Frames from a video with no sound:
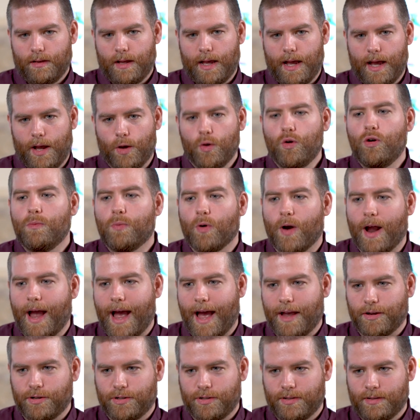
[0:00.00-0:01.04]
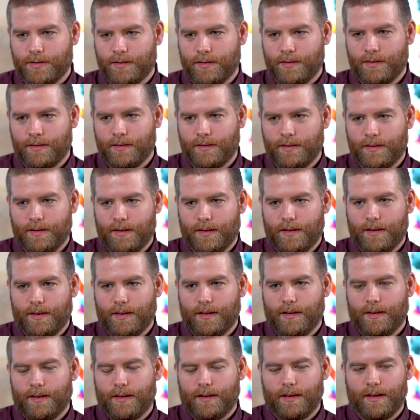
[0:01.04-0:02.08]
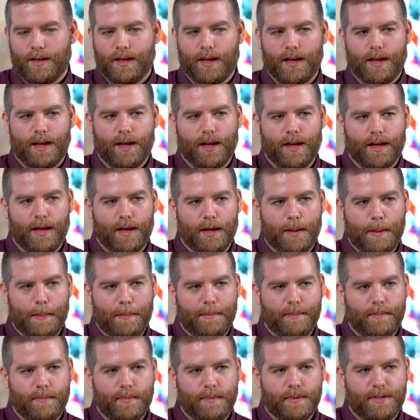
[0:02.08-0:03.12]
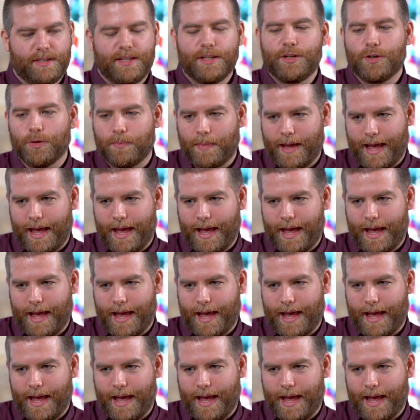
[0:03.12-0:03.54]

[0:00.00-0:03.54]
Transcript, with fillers: uh, Uber Ash, uh, Cinder